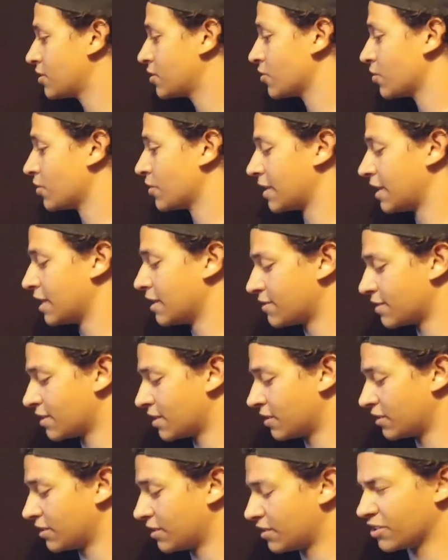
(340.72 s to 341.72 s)
So it gives it
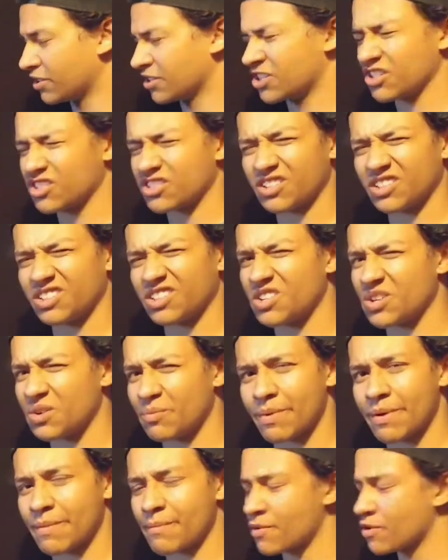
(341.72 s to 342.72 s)
just a little
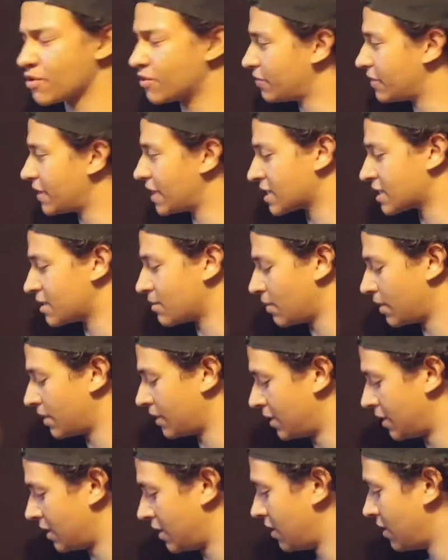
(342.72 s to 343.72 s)
bit more
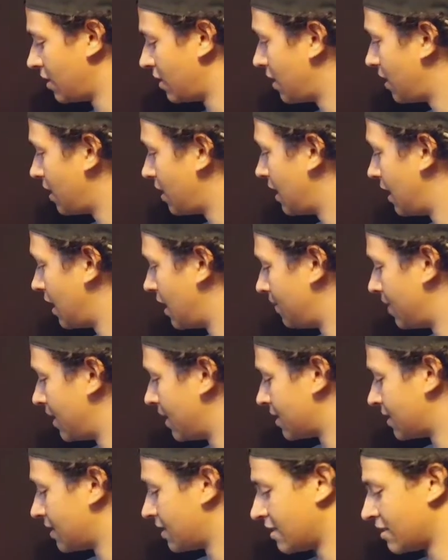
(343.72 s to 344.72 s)
flexibility and
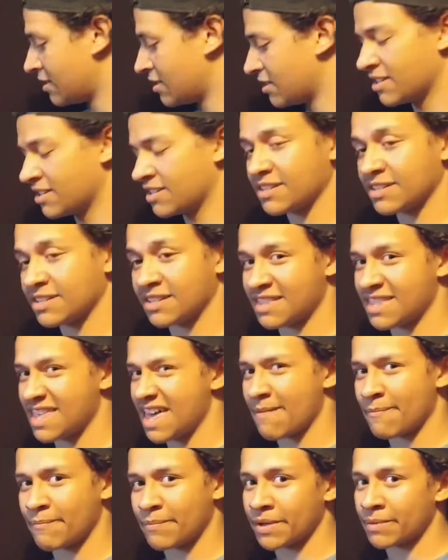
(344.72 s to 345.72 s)
makes it just
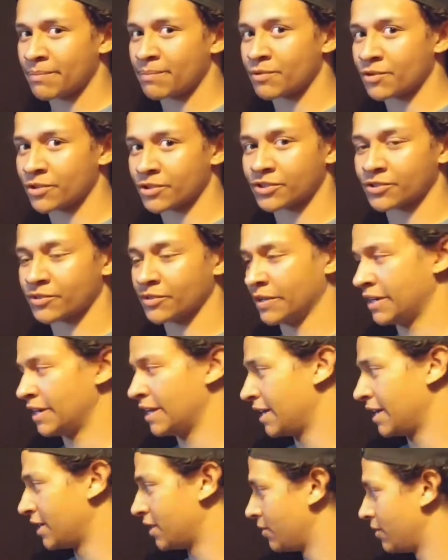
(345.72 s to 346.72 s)
that bit more screen
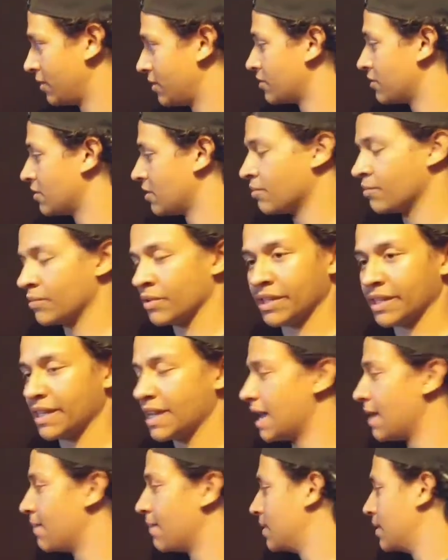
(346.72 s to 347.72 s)
accurate. So I'm really
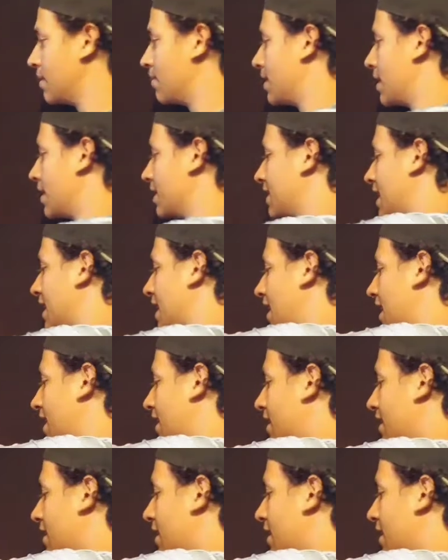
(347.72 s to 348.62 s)
happy about that.